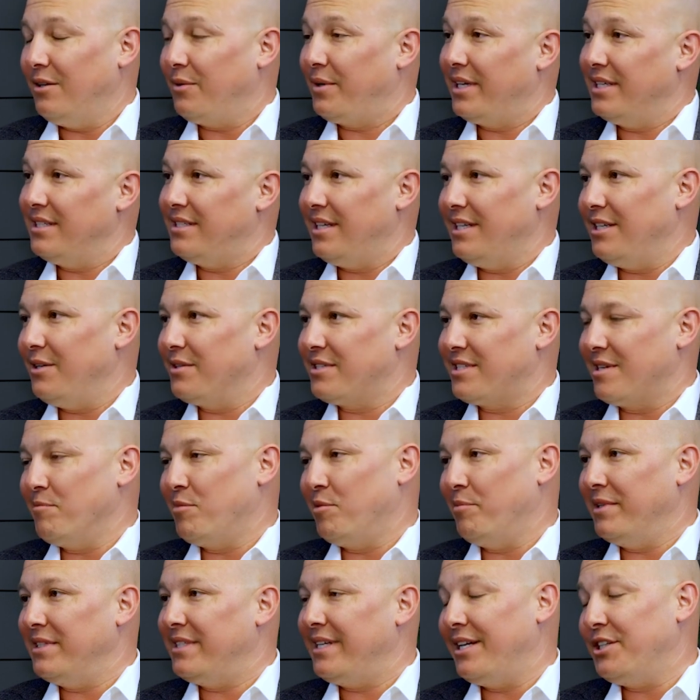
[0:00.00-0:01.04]
continuous
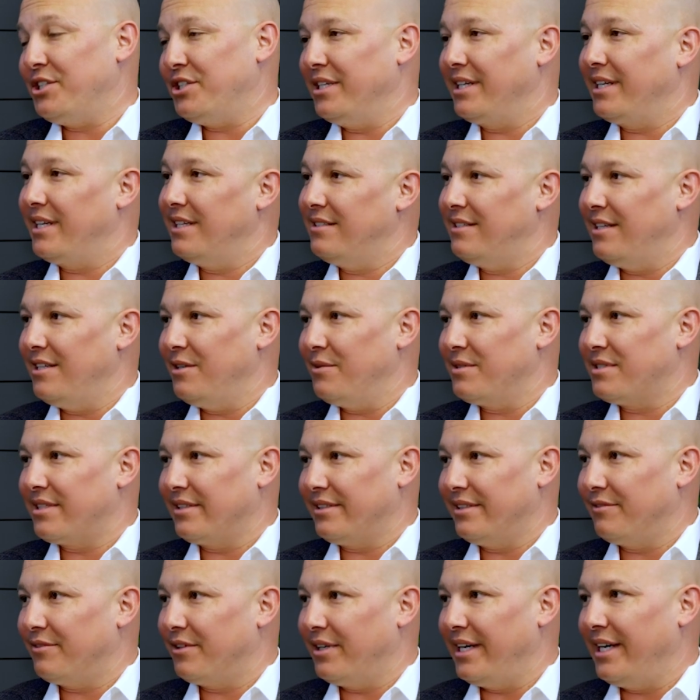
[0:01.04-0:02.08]
implementation and continuous
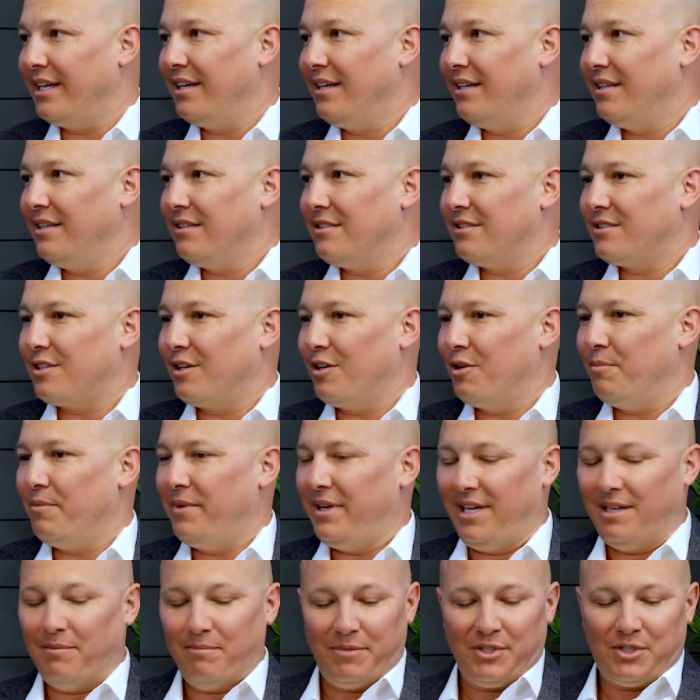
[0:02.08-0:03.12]
delivery. So
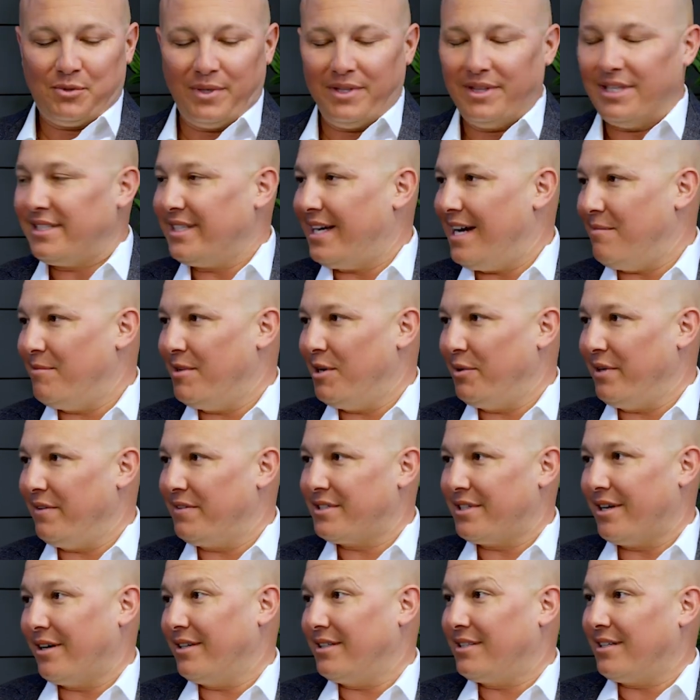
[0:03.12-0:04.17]
in between the time that we've
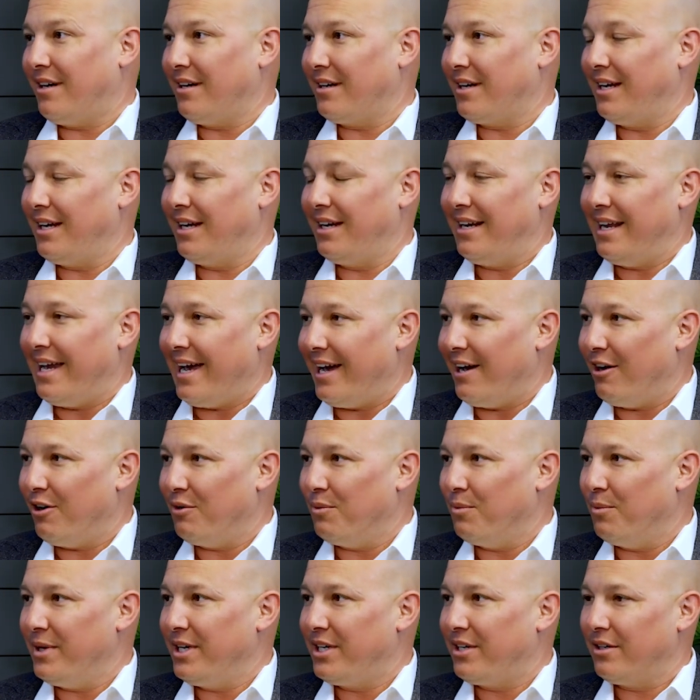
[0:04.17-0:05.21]
started talking and now,
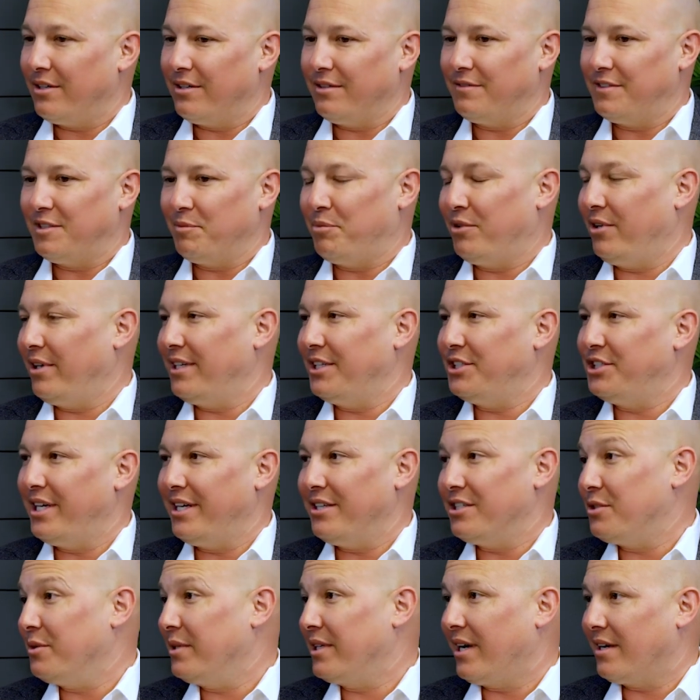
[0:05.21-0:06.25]
we could have deployed a
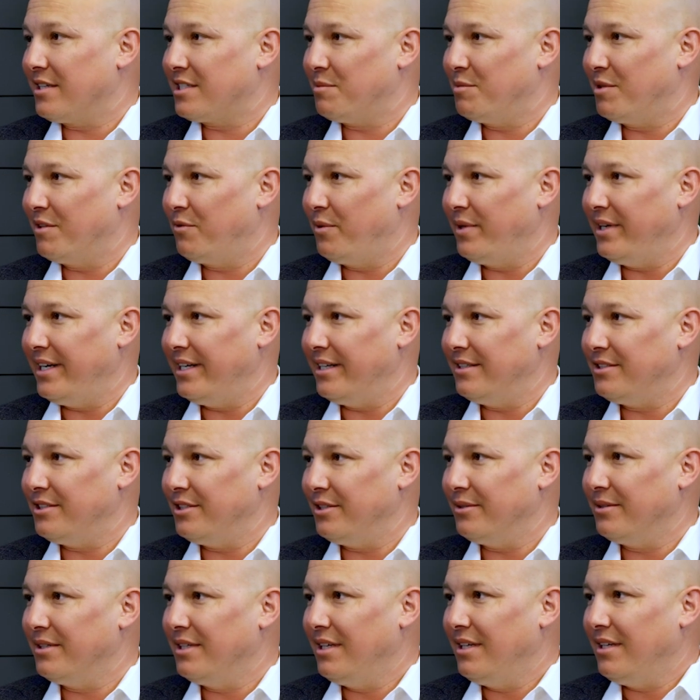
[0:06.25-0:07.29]
change to a customer if we needed
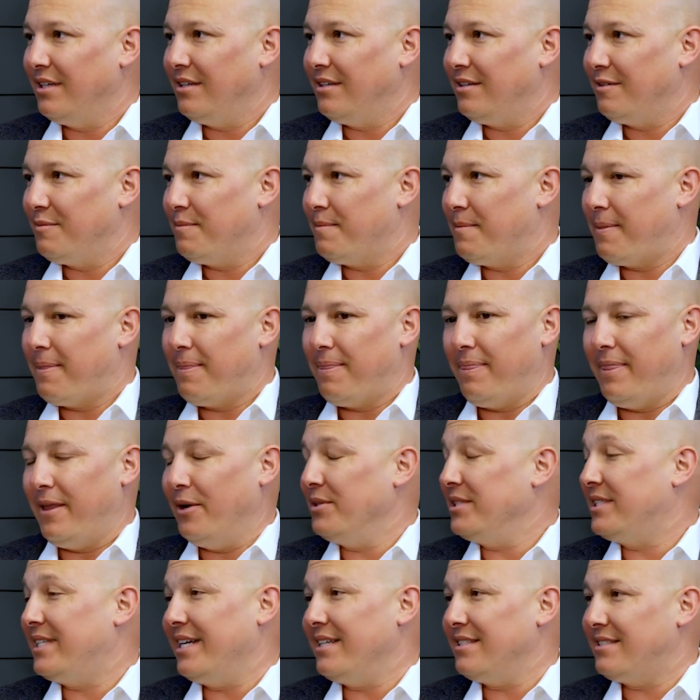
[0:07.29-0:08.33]
to.
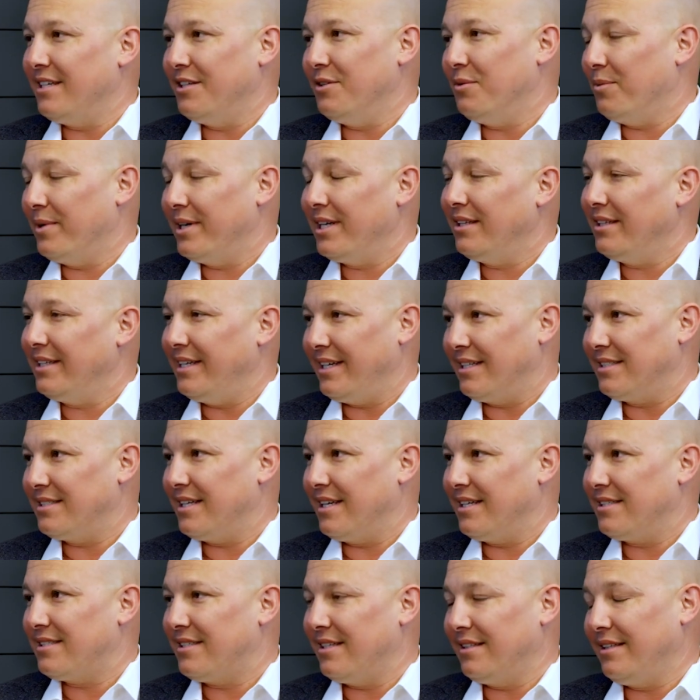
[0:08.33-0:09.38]
Those days didn't really
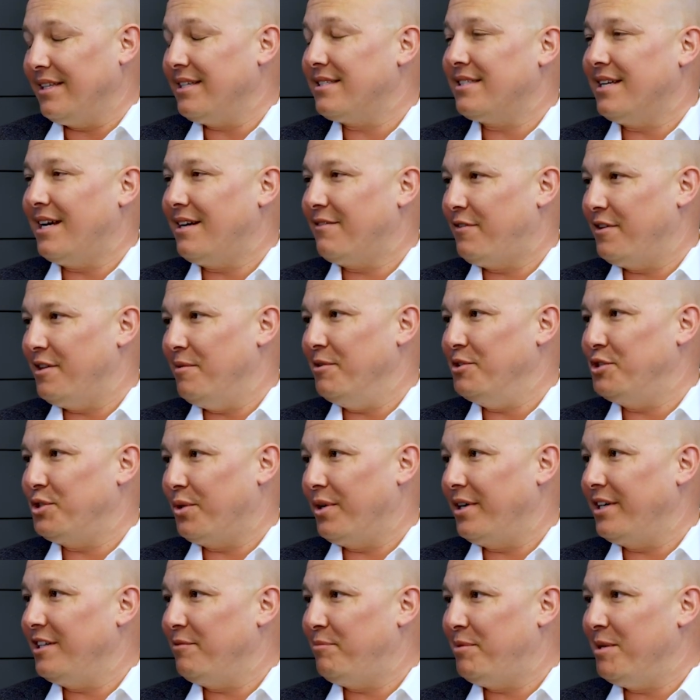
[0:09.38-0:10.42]
exist, at least not for the
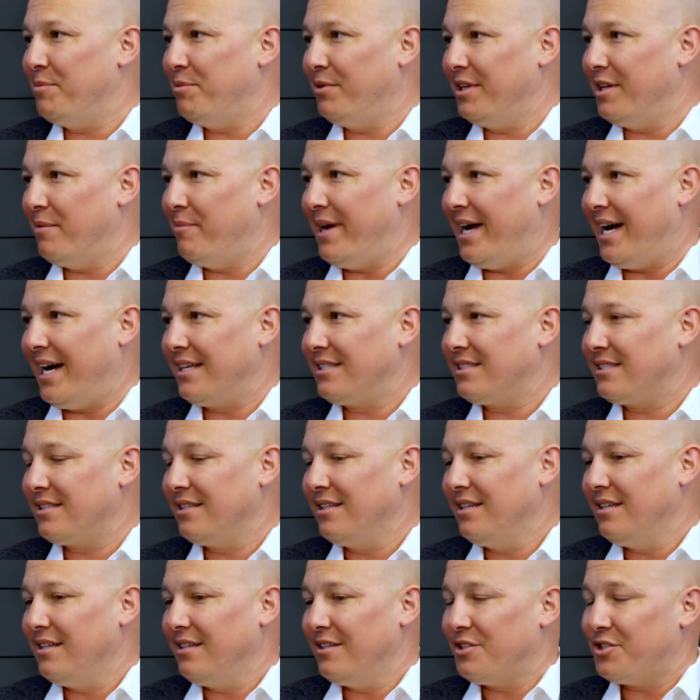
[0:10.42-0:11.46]
majority of people in the past.
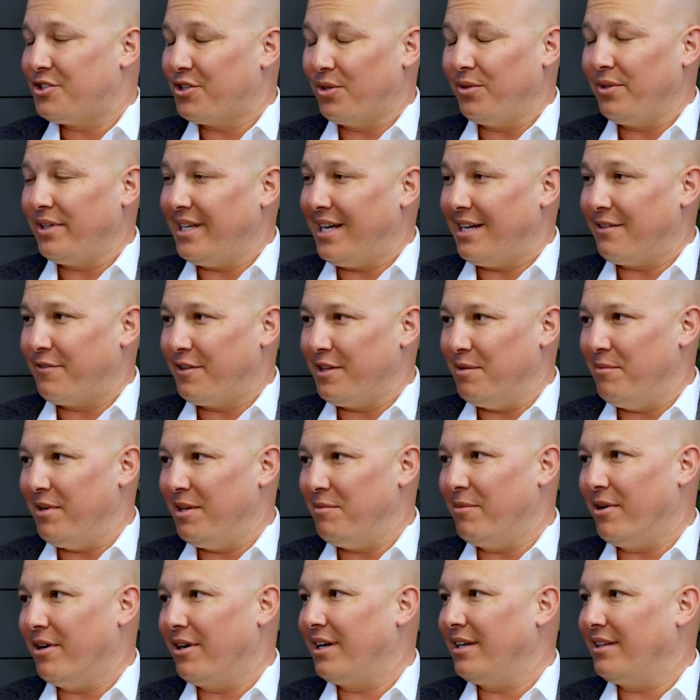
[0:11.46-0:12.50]
Certainly not for the
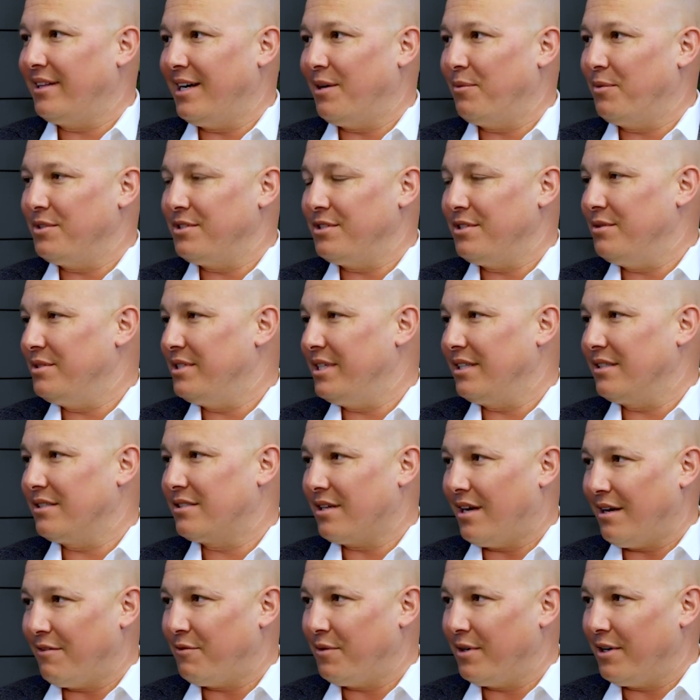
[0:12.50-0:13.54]
mid-market that was using
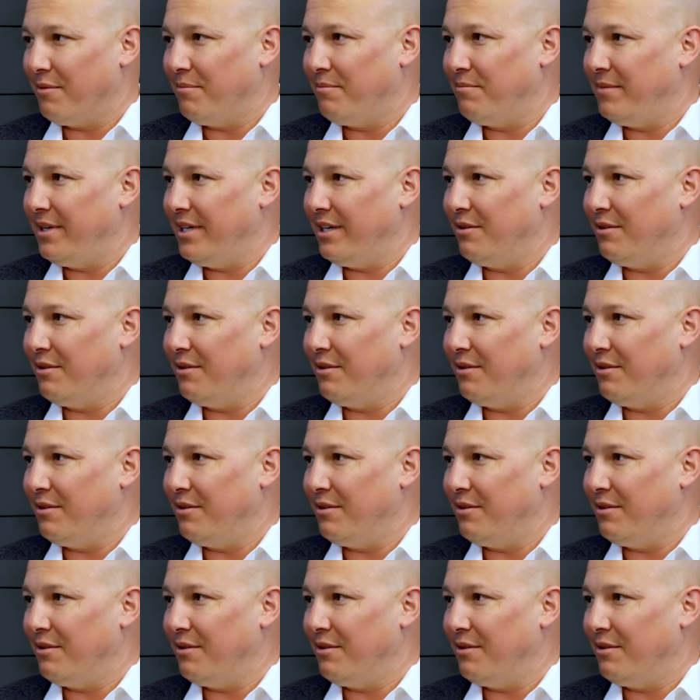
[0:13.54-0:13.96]
software,